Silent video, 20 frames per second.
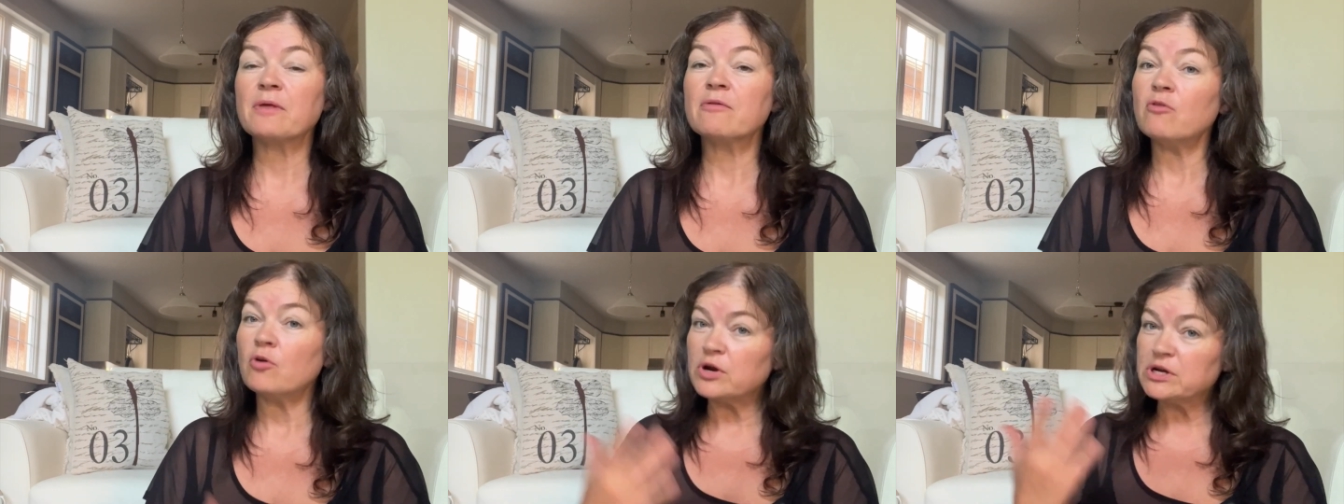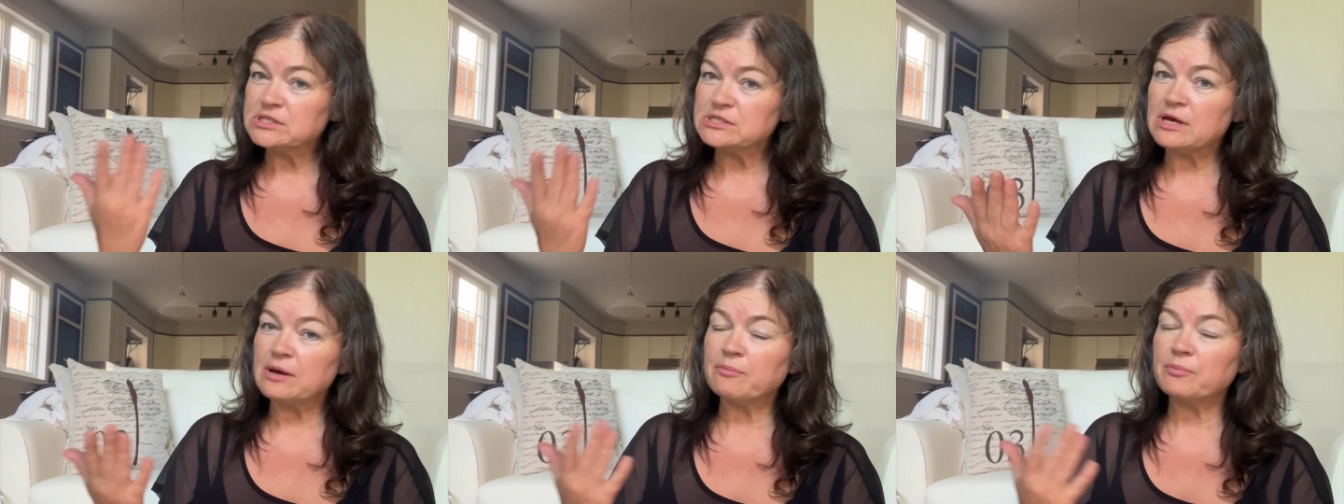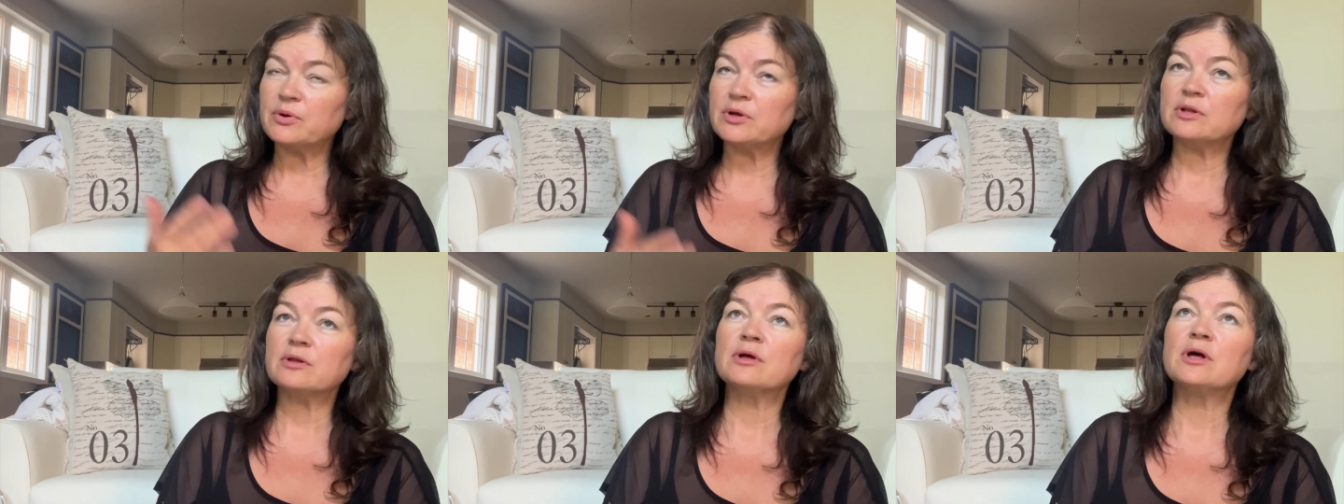For
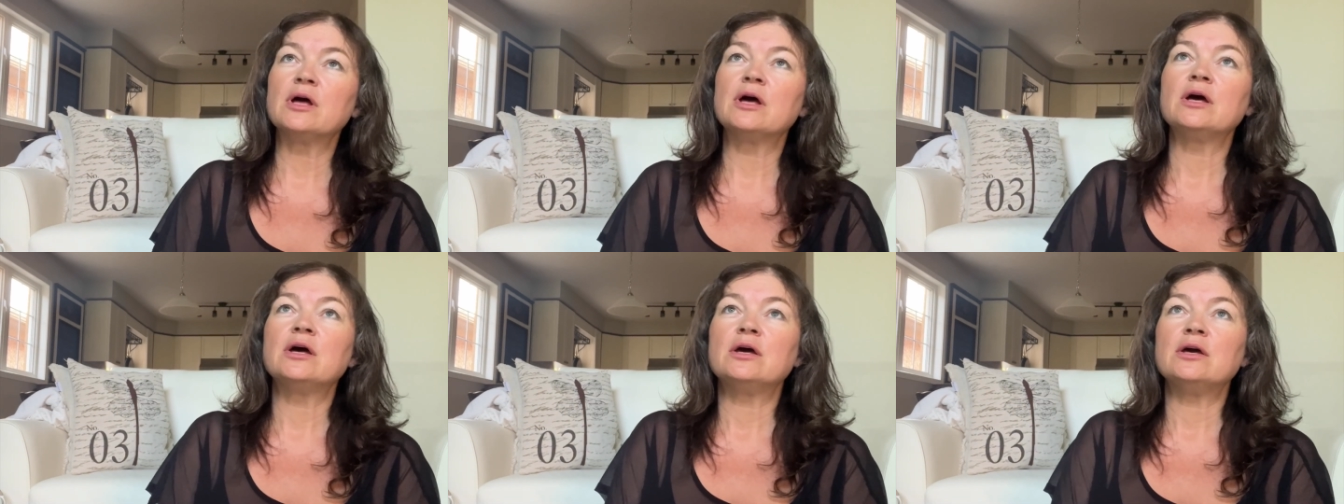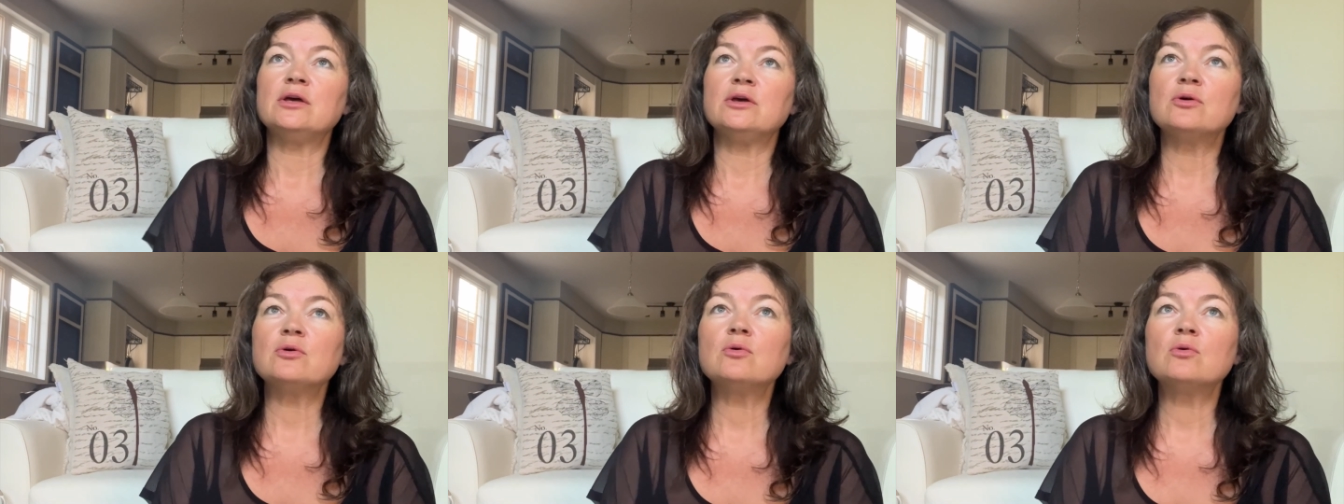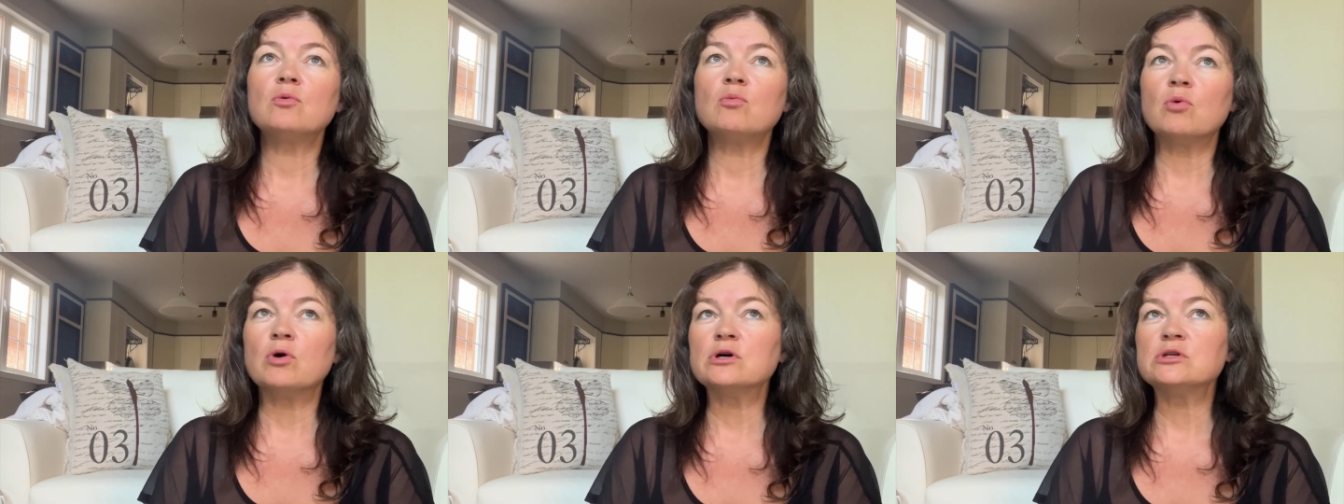example, you
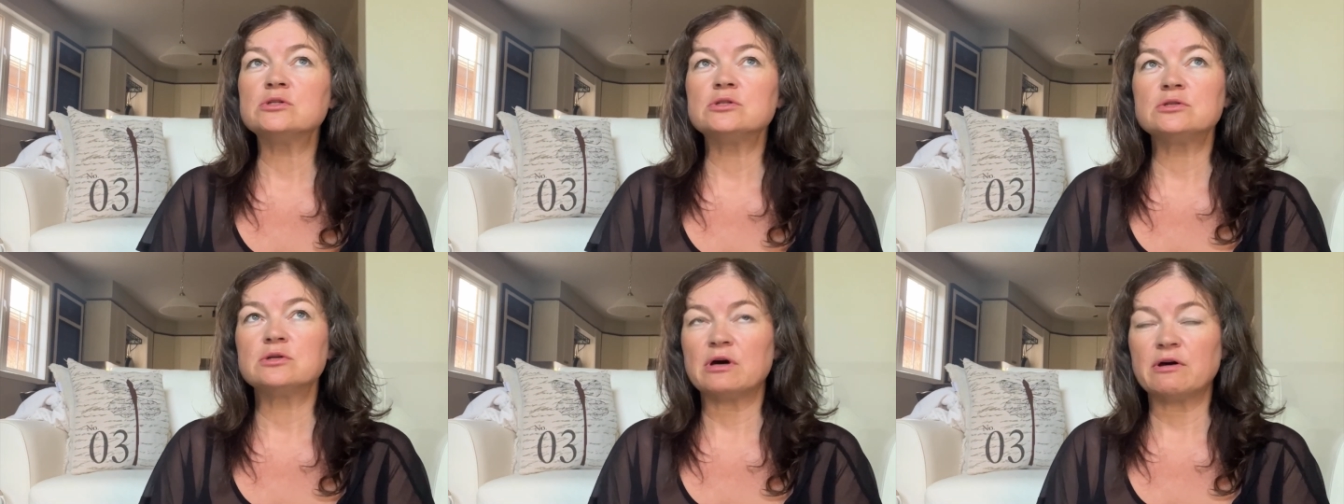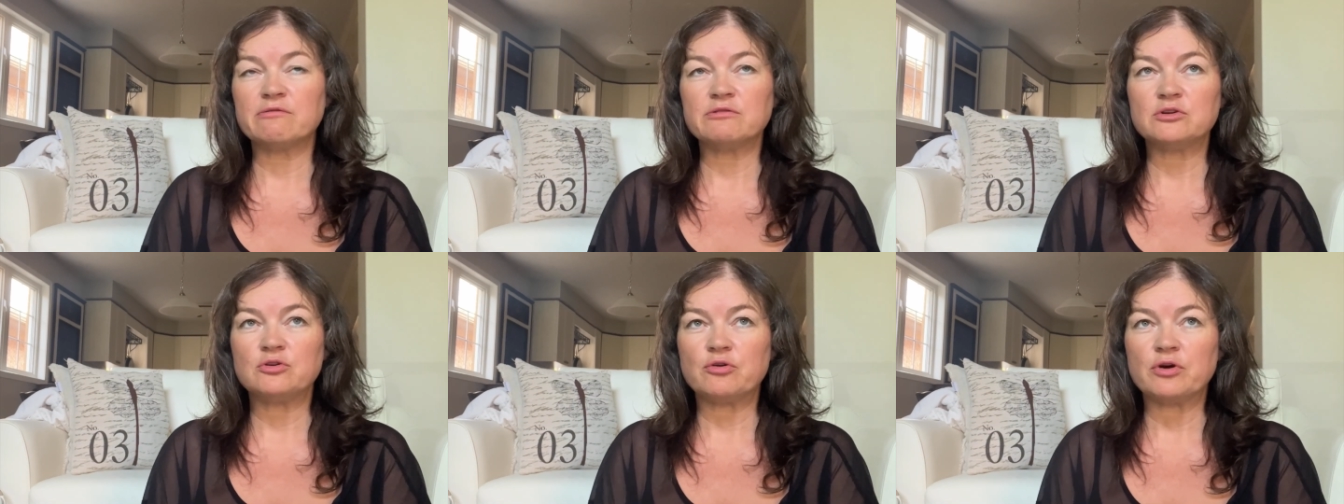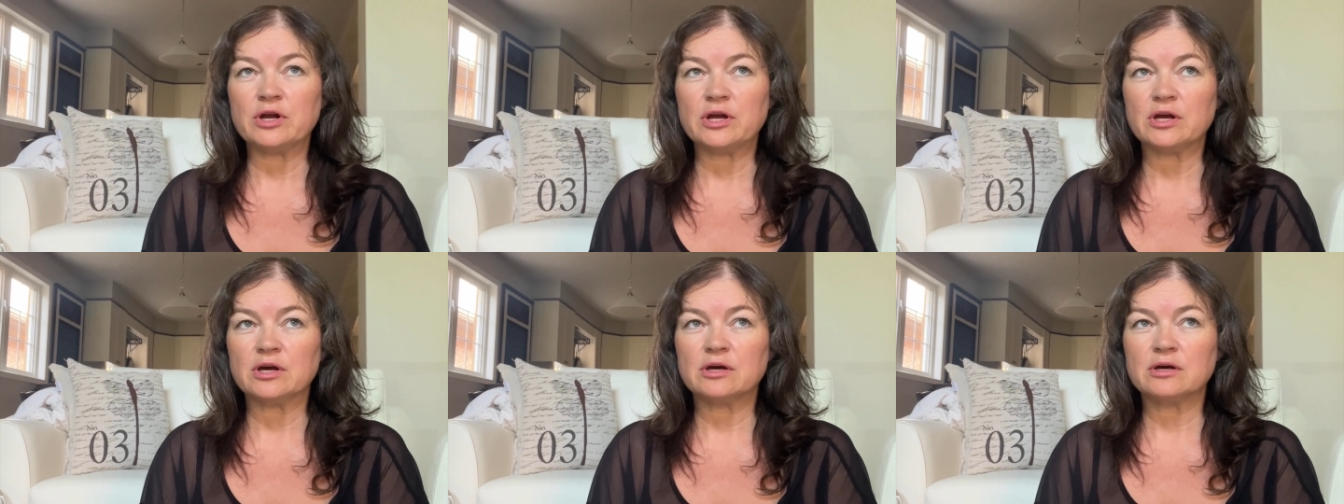want to have a
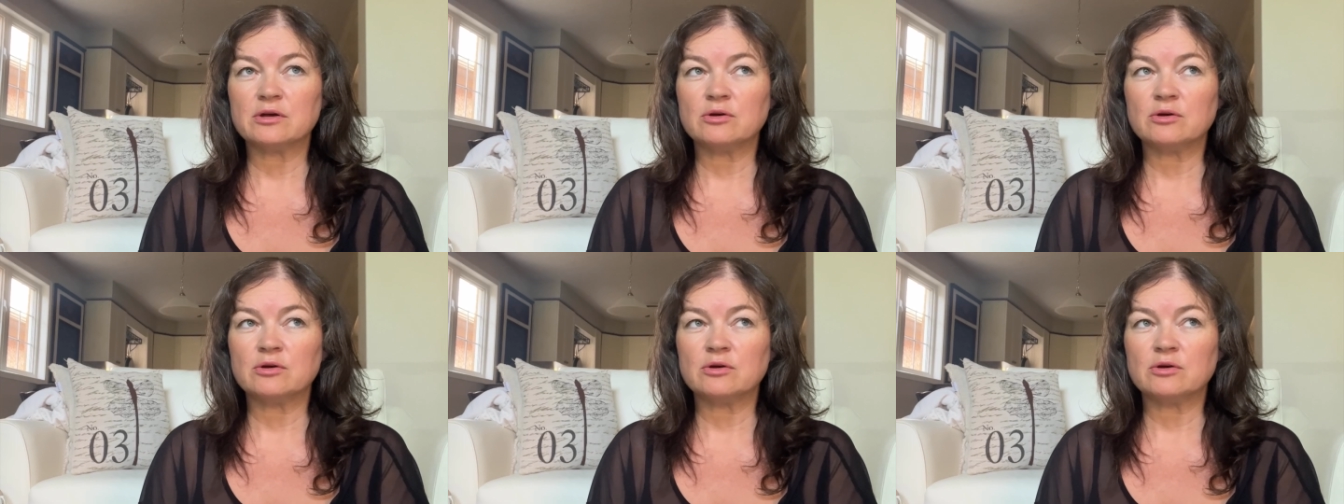drink.